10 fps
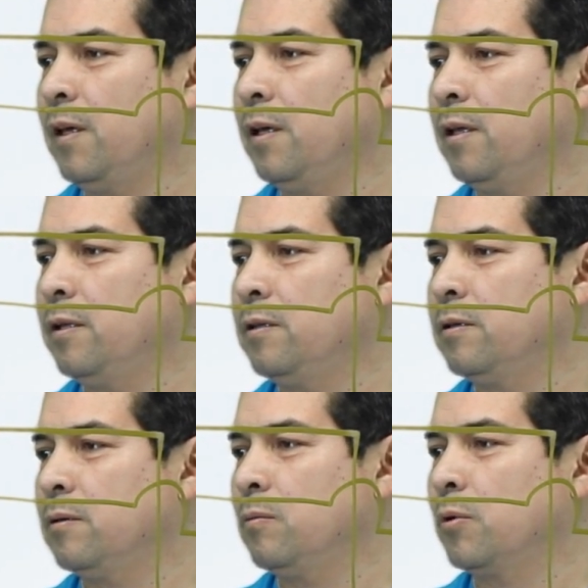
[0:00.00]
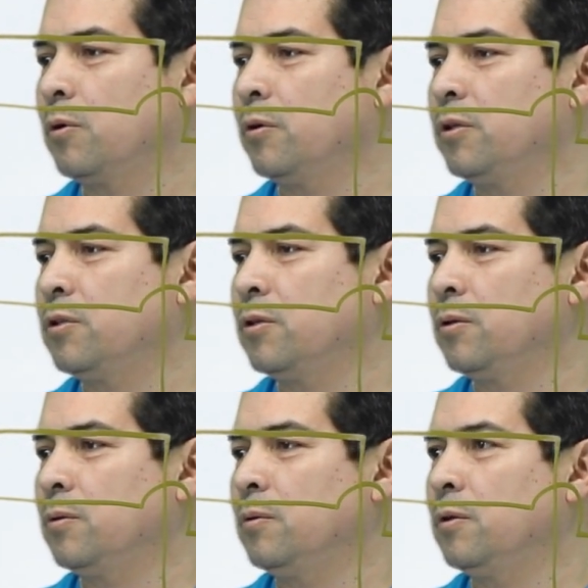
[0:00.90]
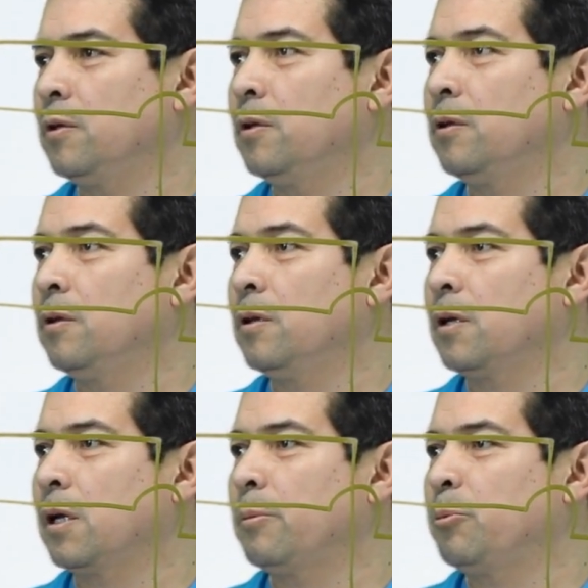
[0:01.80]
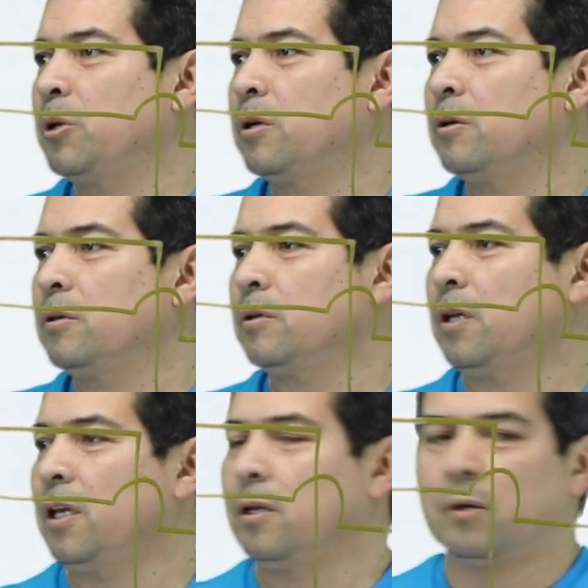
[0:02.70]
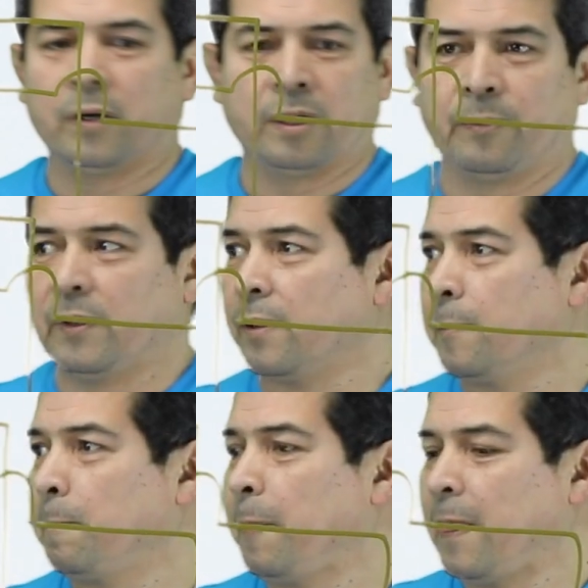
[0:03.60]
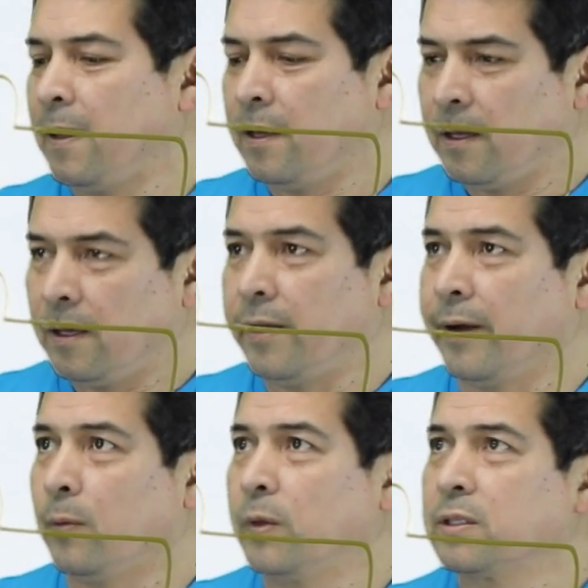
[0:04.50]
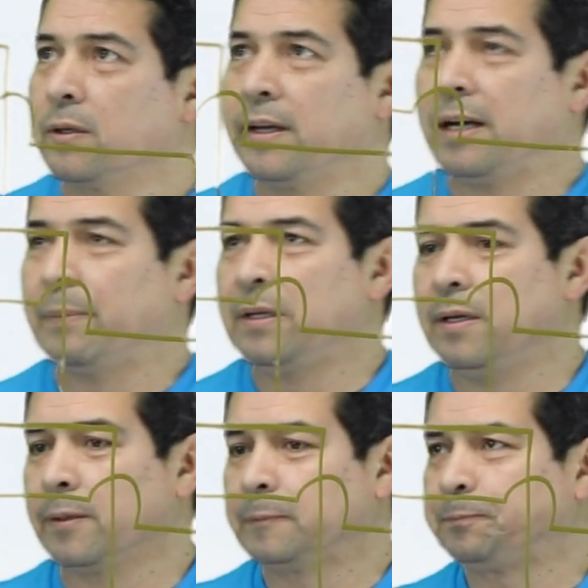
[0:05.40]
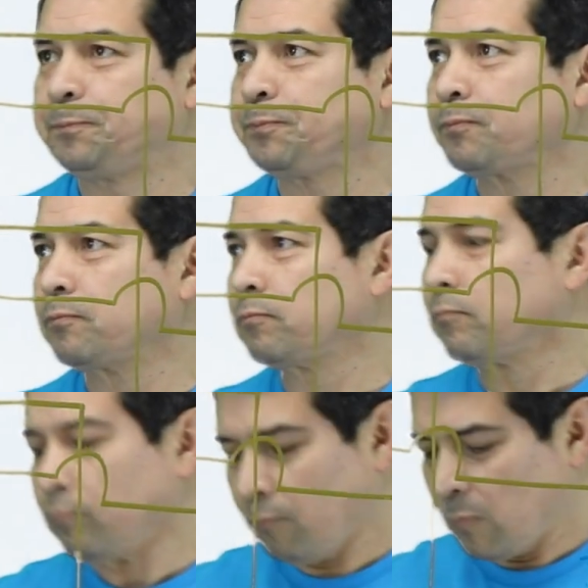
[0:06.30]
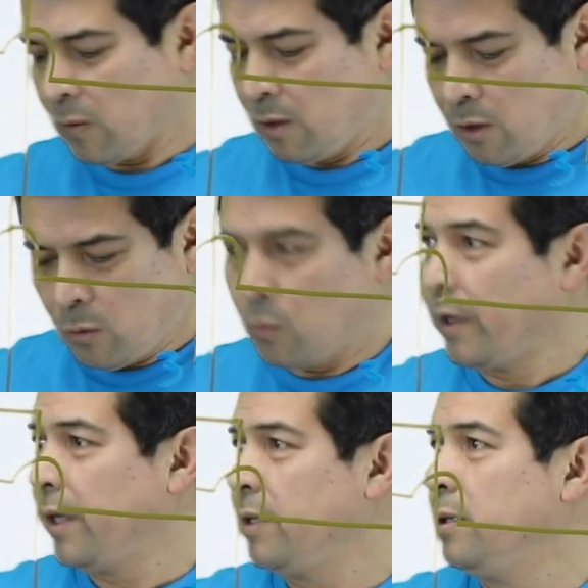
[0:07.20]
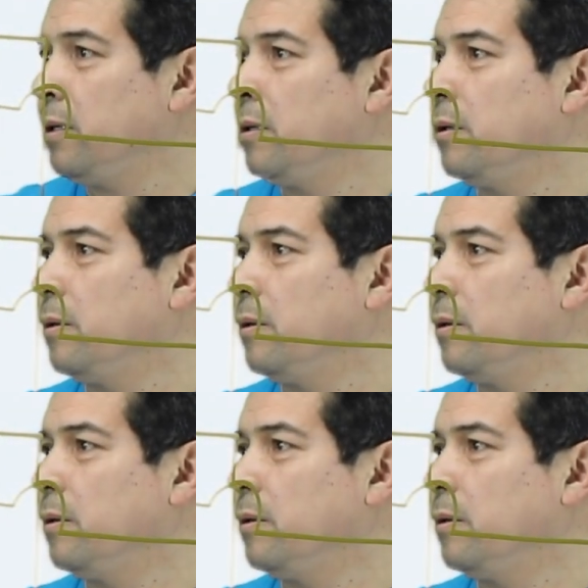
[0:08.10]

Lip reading: and we're going to come up here and hook it up there. Now what's going to happen here? When